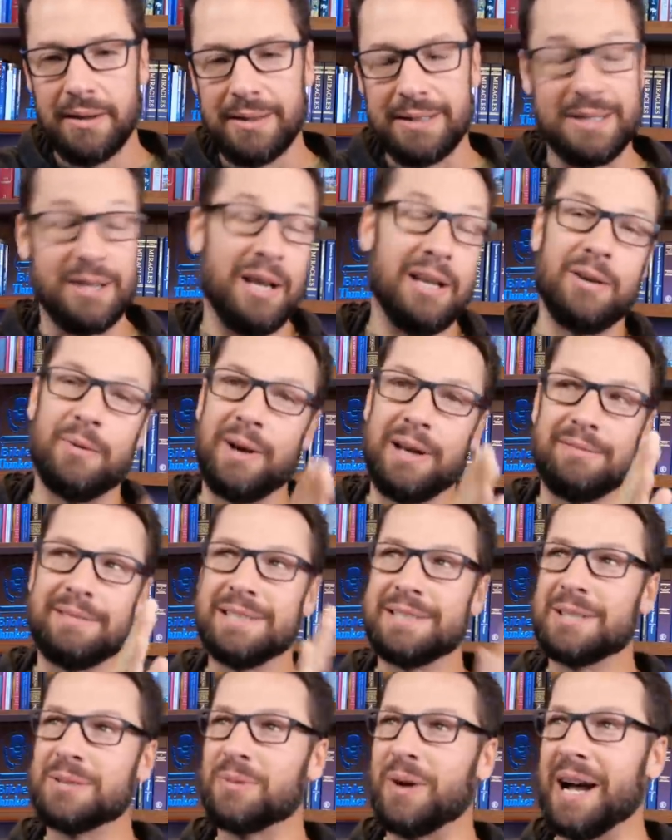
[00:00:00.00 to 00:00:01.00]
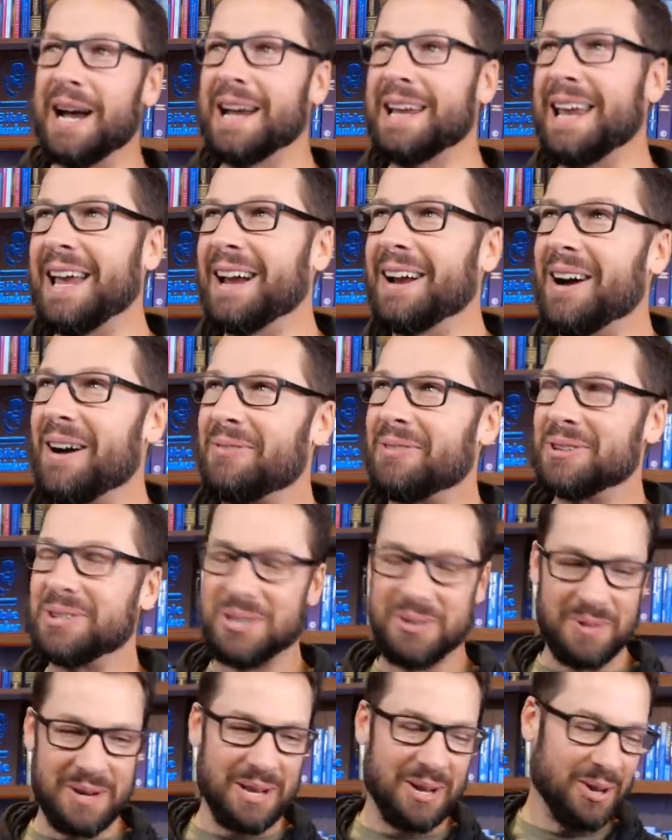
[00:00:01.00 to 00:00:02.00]
Anyway, this is why I can't offer
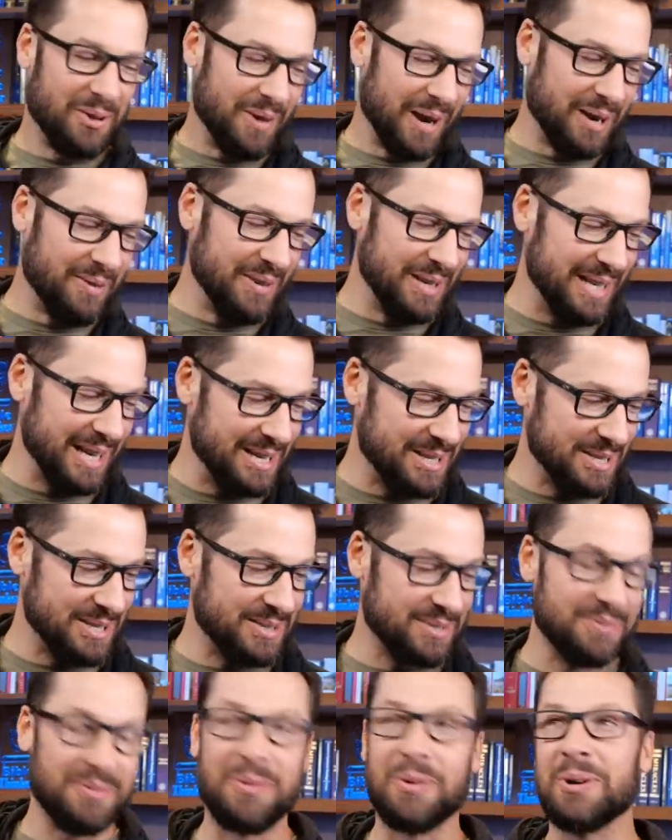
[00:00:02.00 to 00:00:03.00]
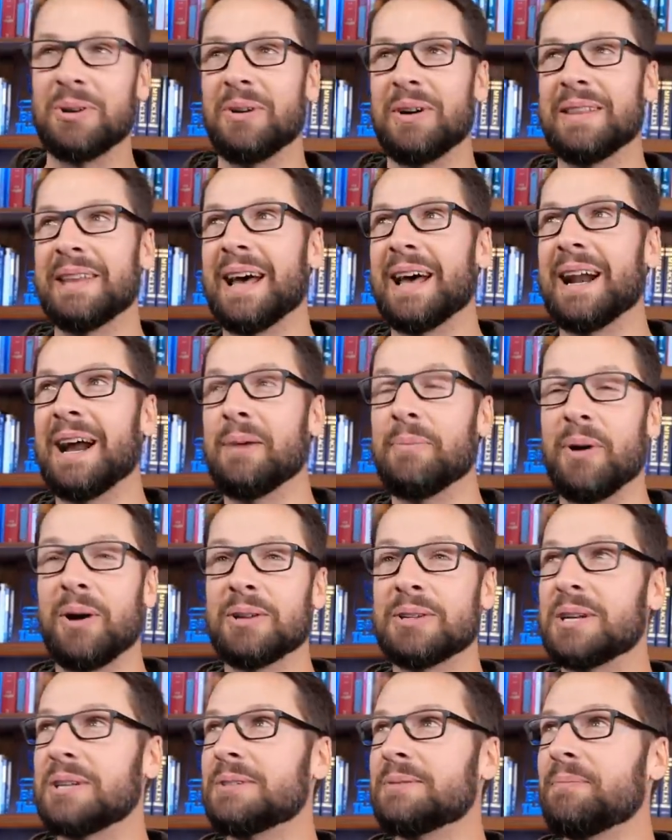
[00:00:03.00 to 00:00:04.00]
too many good recommendations for you on that. I
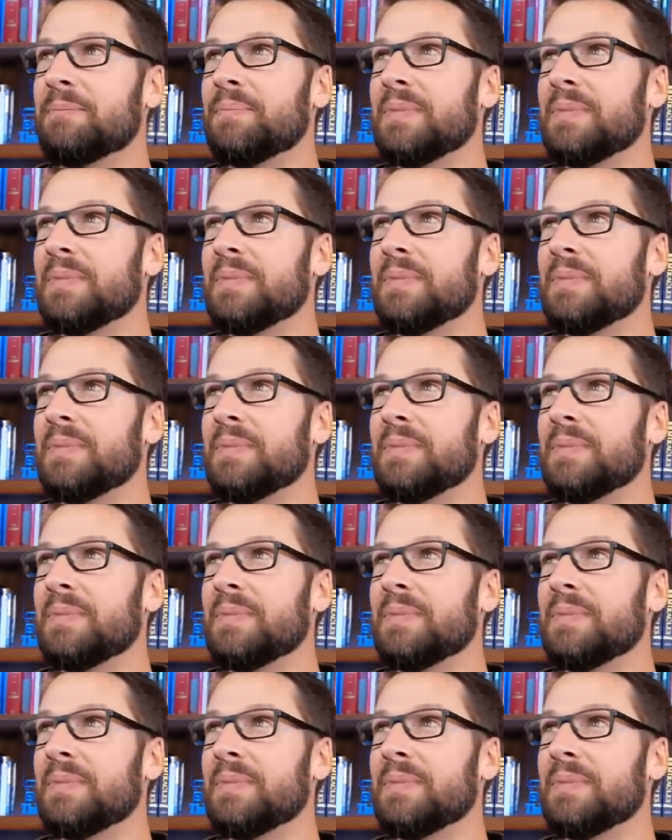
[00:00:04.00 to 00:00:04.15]
apologize.